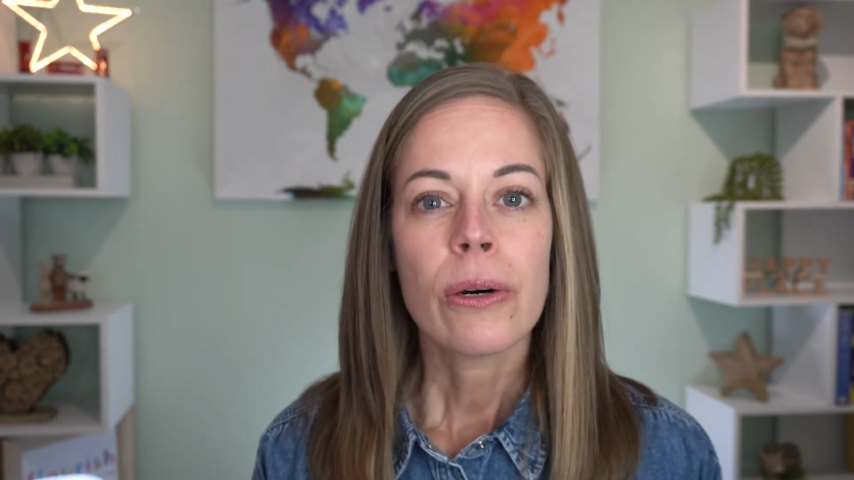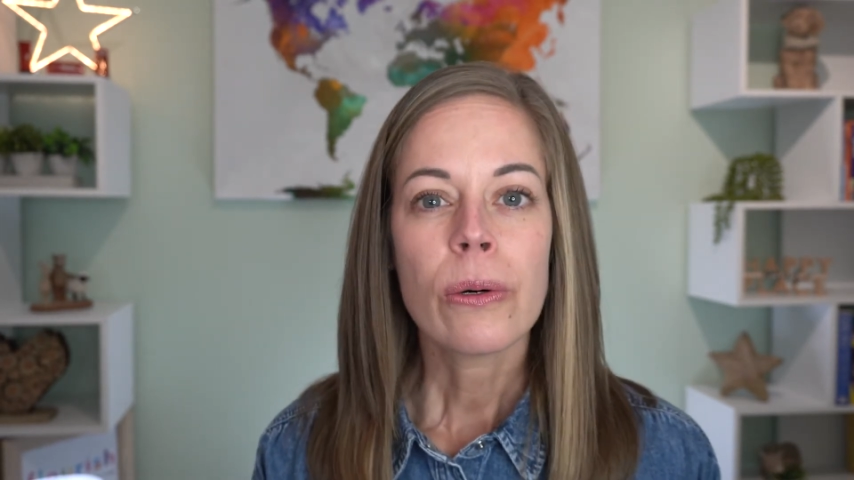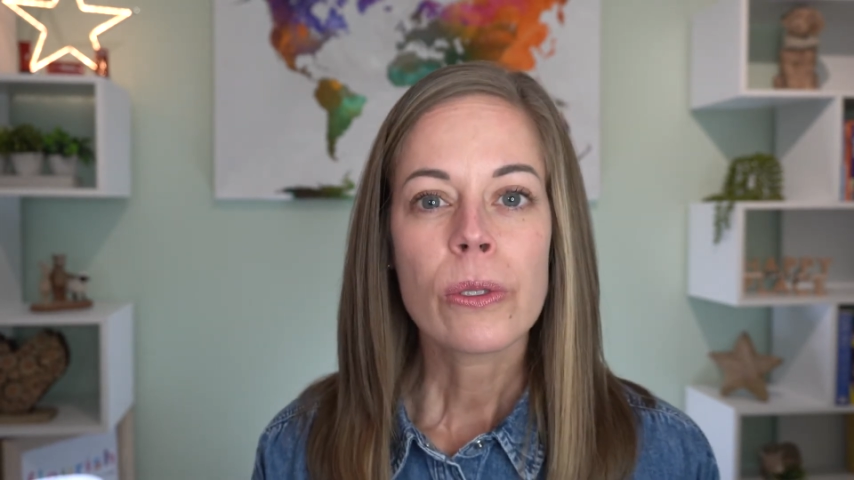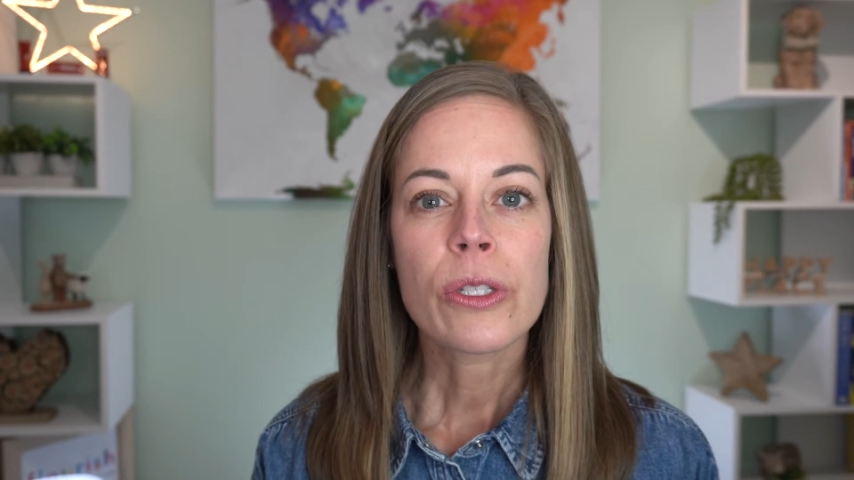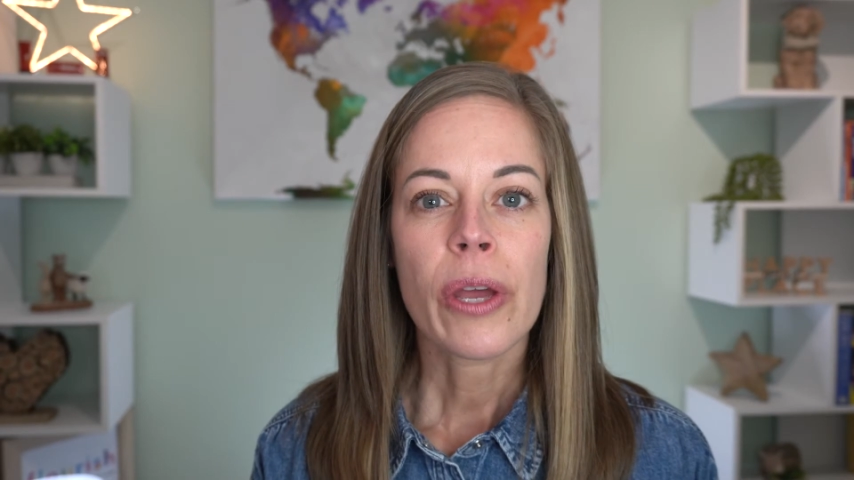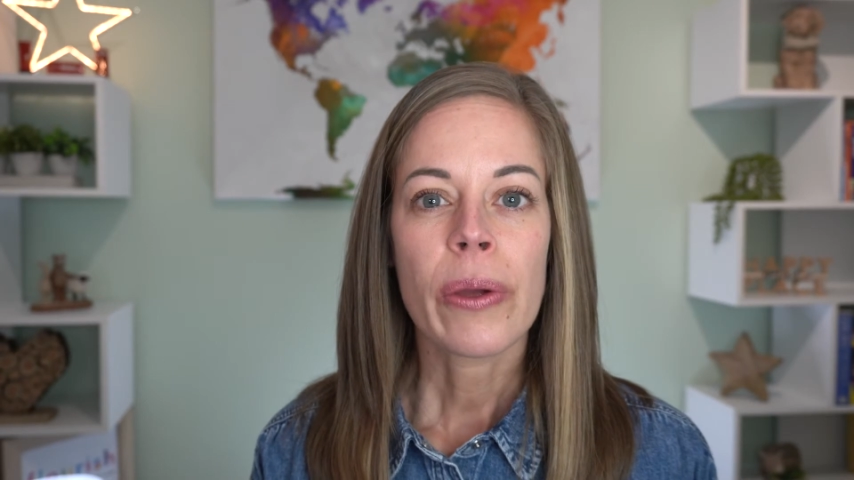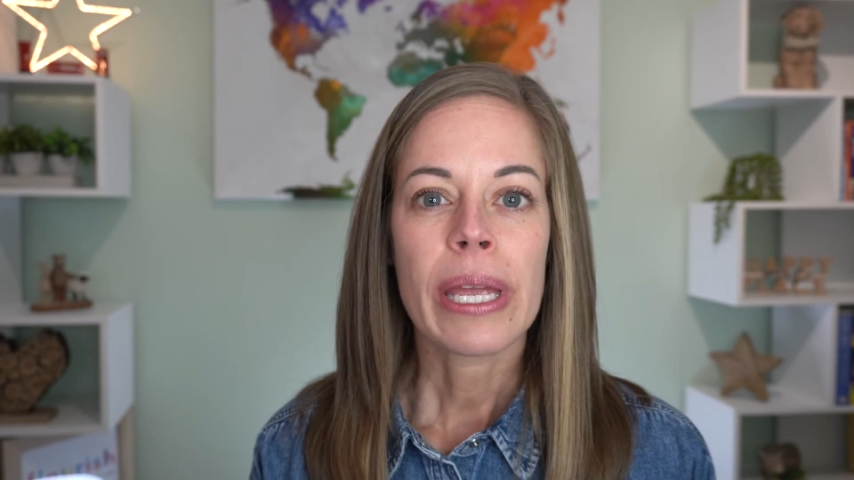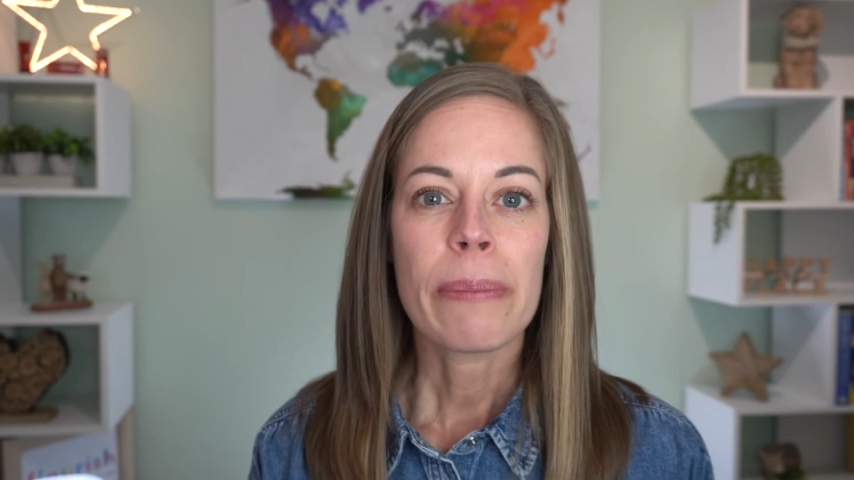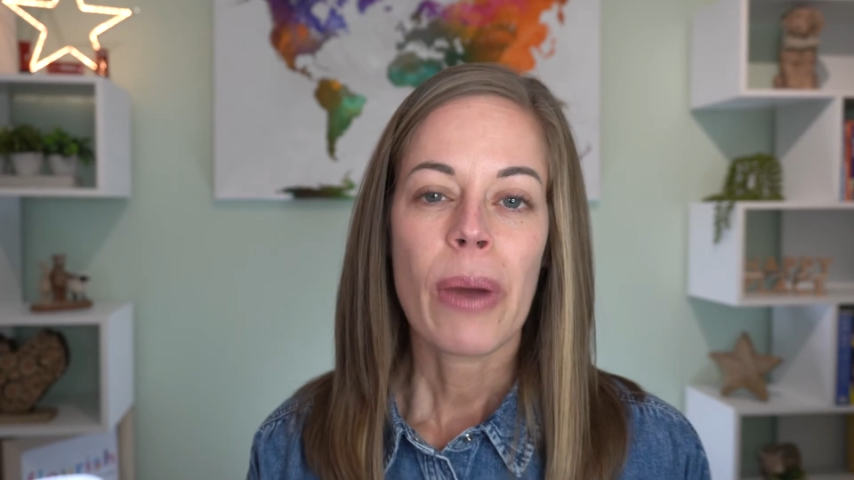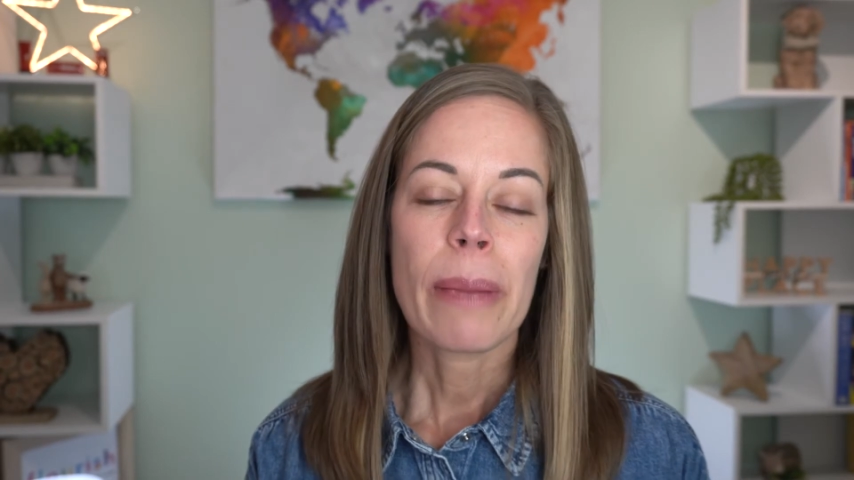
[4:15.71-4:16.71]
Also,
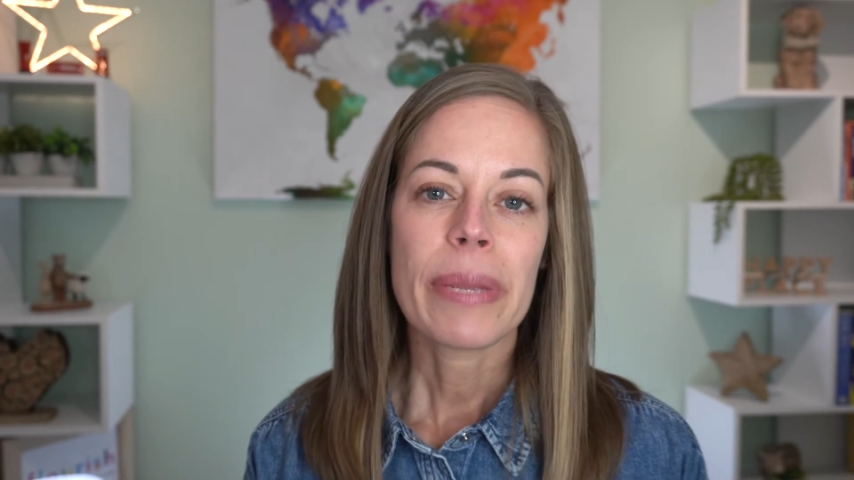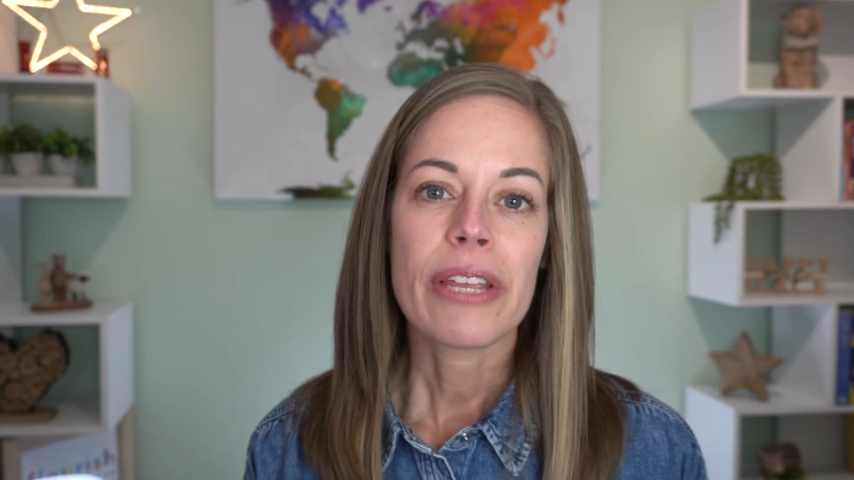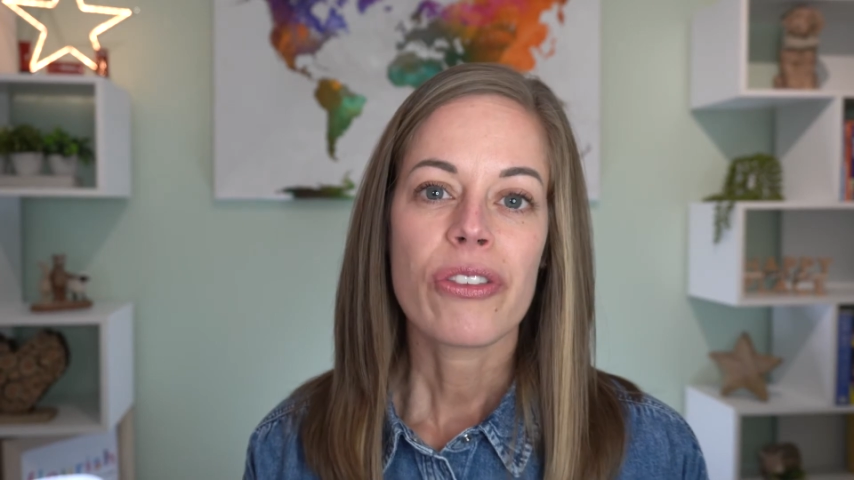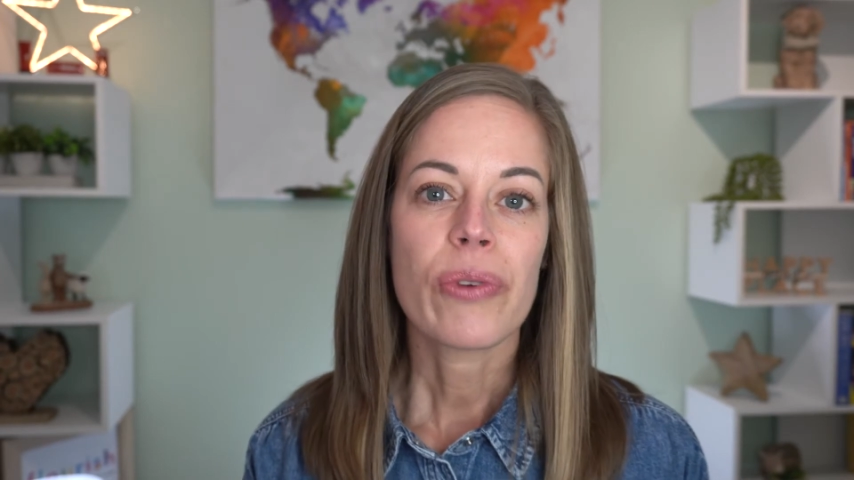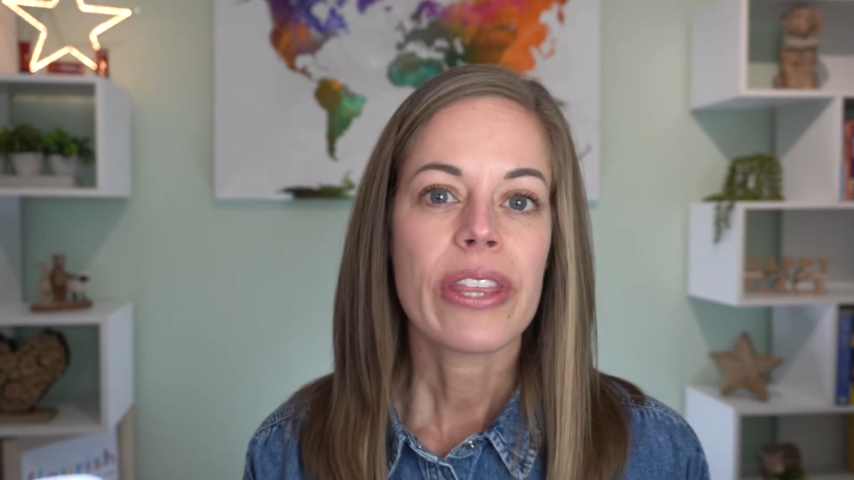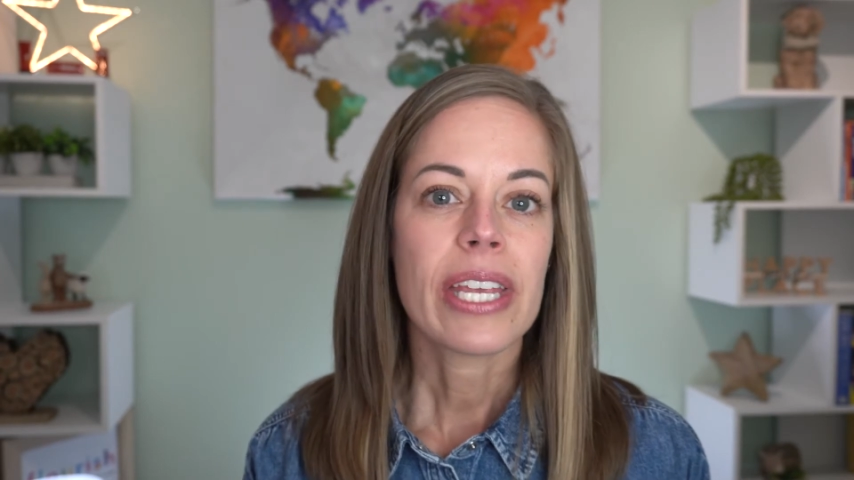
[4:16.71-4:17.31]
it might be 3